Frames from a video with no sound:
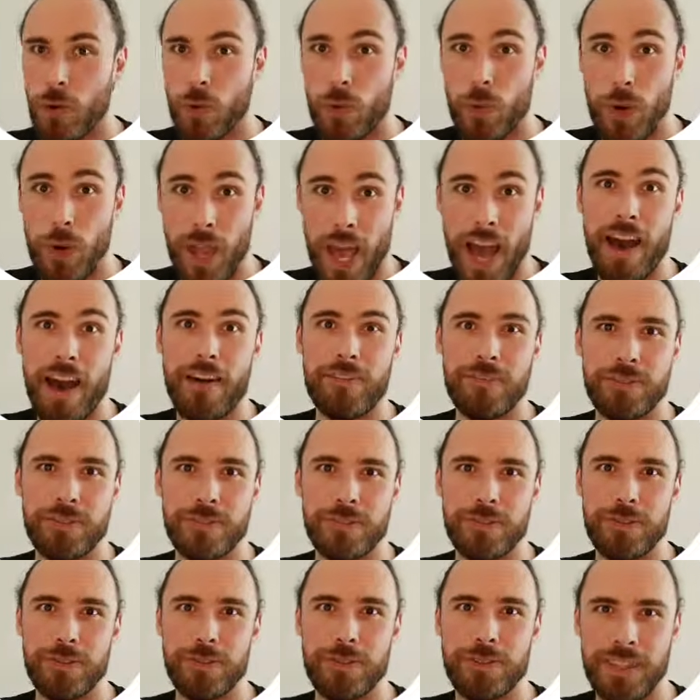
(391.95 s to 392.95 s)
We have
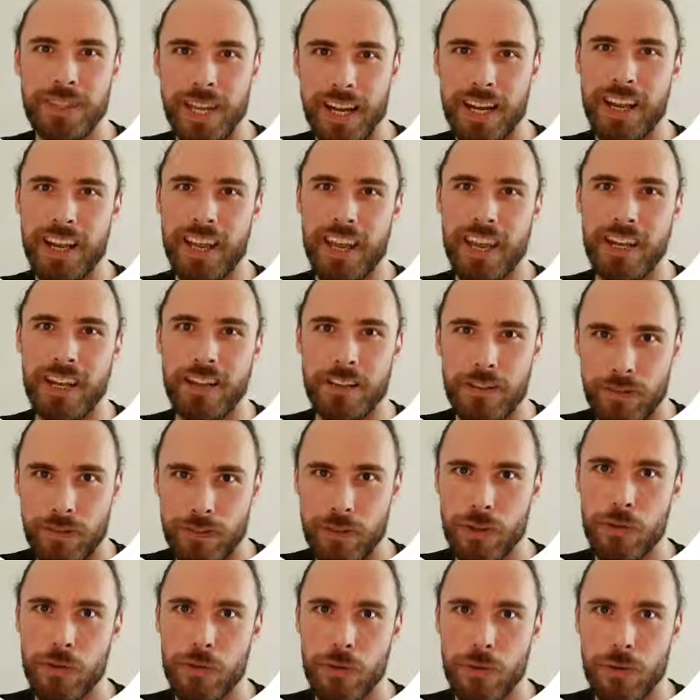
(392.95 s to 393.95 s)
to dedicate a
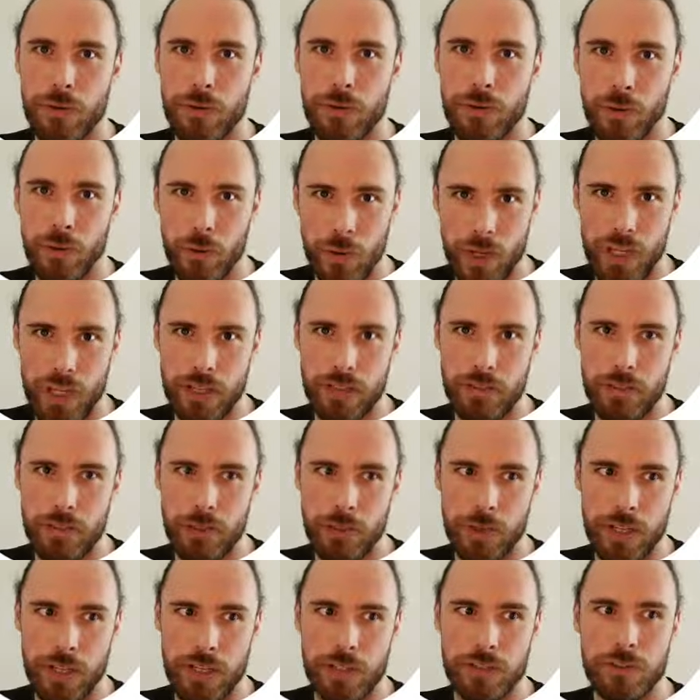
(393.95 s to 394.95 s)
few weeks
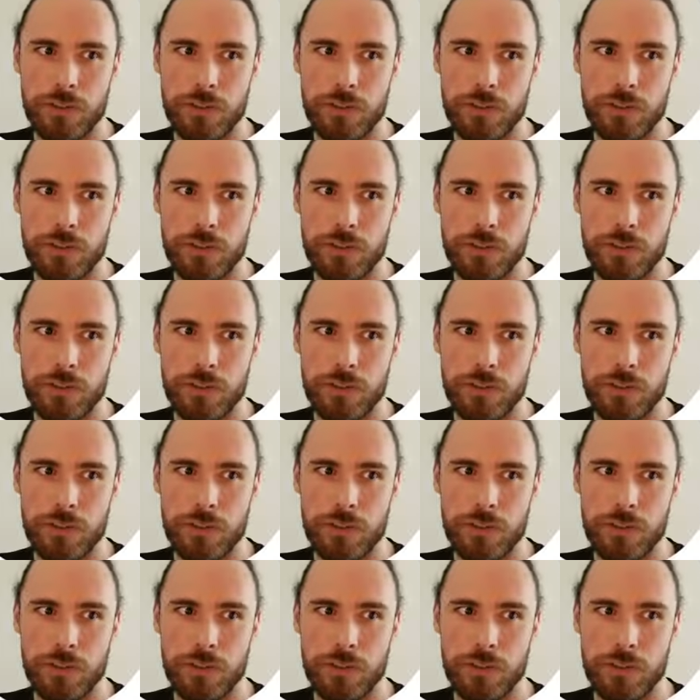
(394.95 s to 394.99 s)
to it.